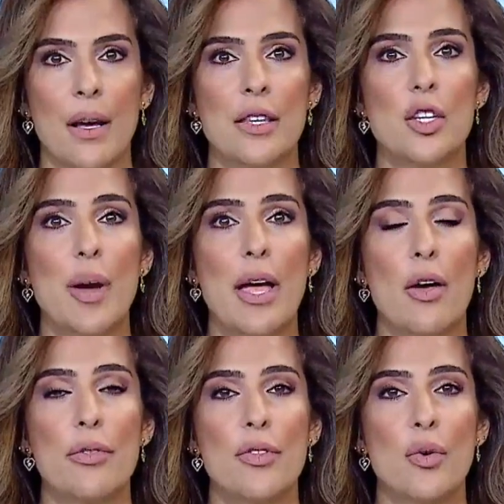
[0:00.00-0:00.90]
The Dubai
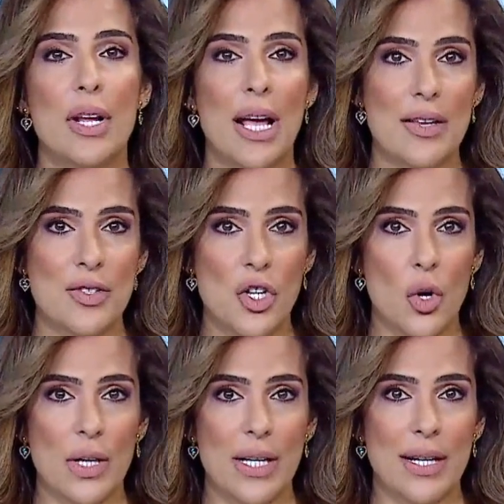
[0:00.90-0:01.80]
Health Authority has
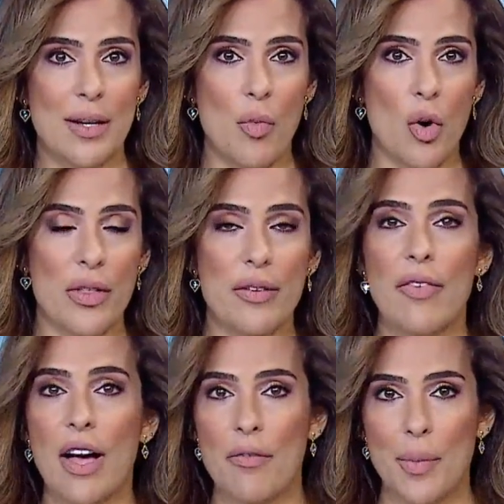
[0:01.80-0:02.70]
donated more than
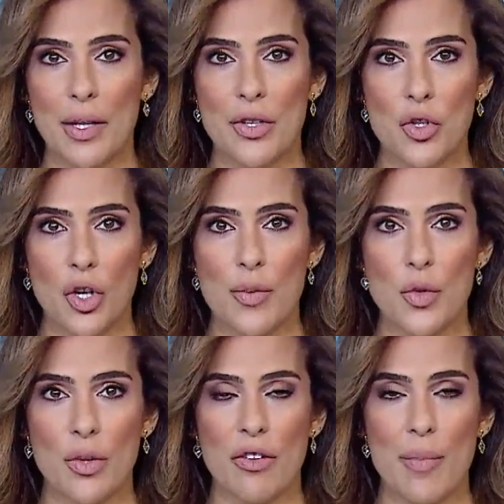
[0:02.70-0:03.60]
5 million
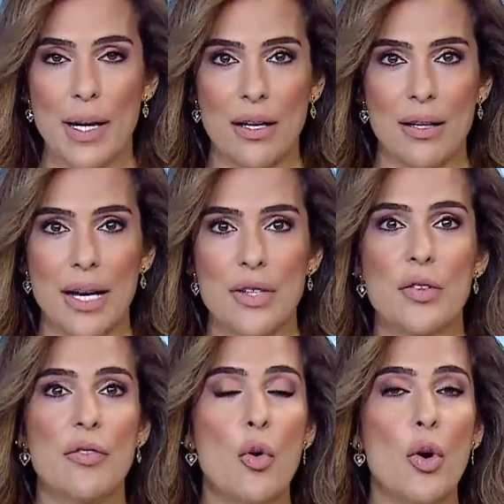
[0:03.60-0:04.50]
dirhams worth of medical aid
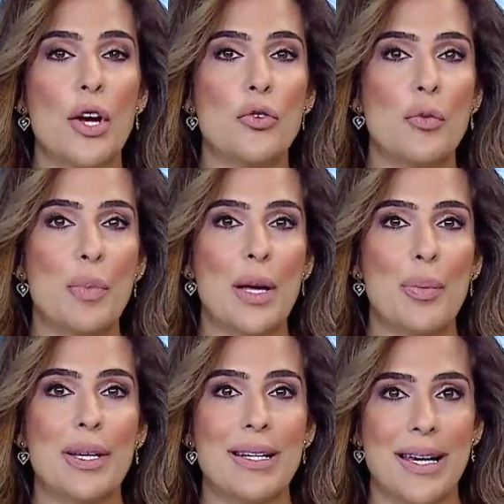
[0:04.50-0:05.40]
to 400
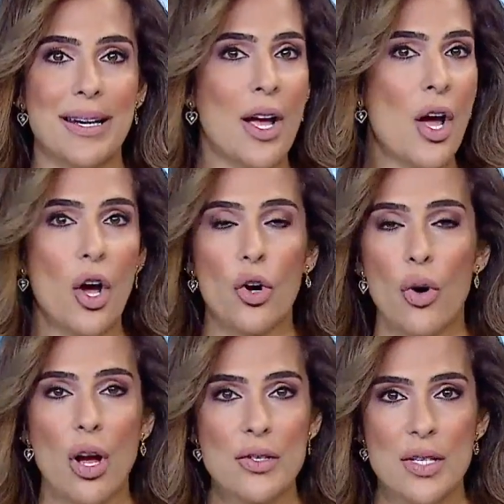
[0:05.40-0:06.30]
people in need
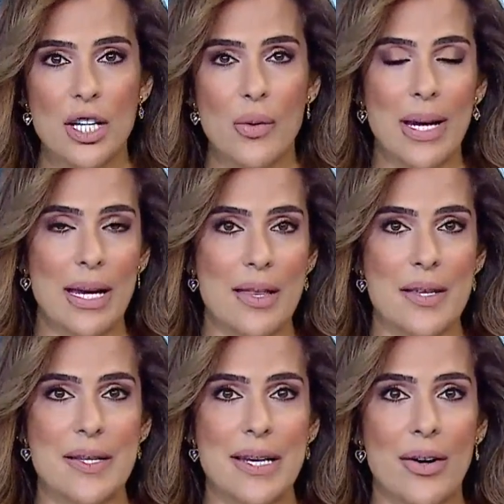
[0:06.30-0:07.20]
across the UAE
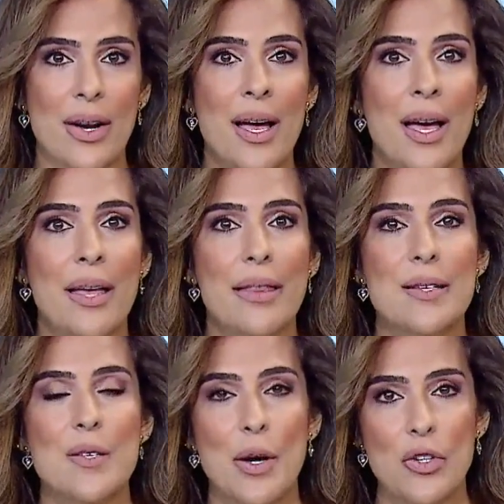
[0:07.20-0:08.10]
this year.
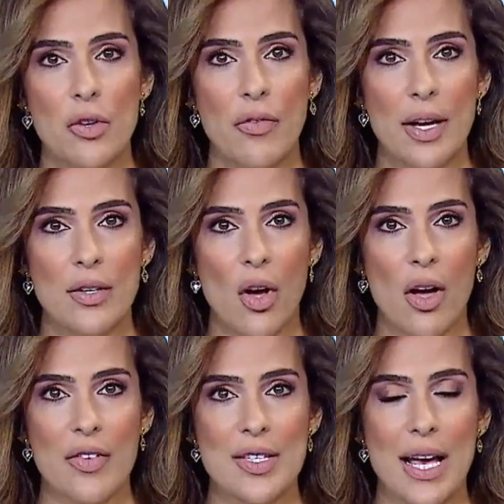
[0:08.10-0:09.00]
The Special Fund
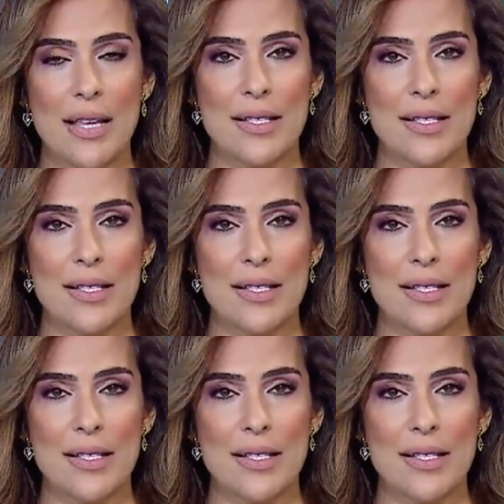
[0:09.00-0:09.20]
Office at the